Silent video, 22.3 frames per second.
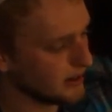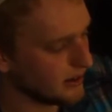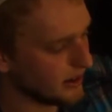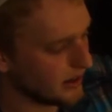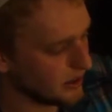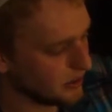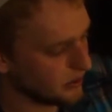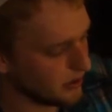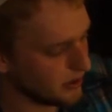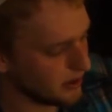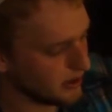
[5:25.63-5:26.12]

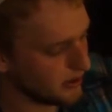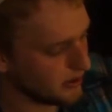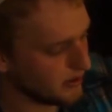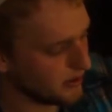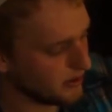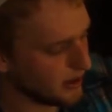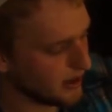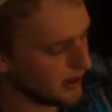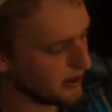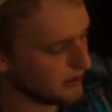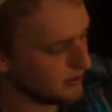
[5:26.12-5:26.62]
I don't want to do
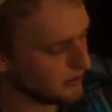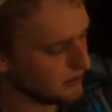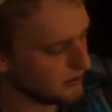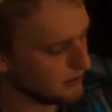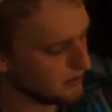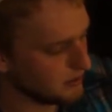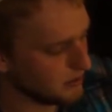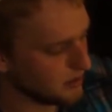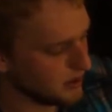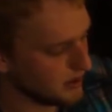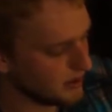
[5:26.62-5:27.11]
that
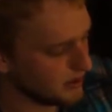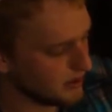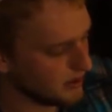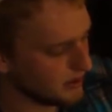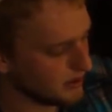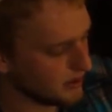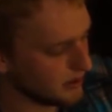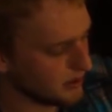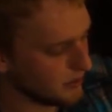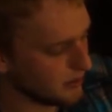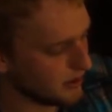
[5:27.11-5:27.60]

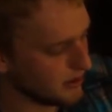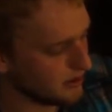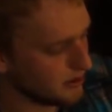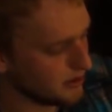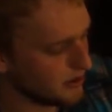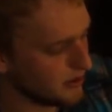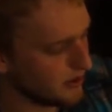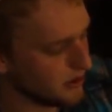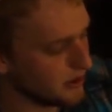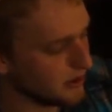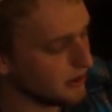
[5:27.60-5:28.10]
because I want to
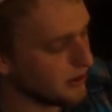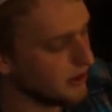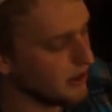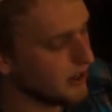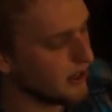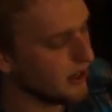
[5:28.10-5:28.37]
show you.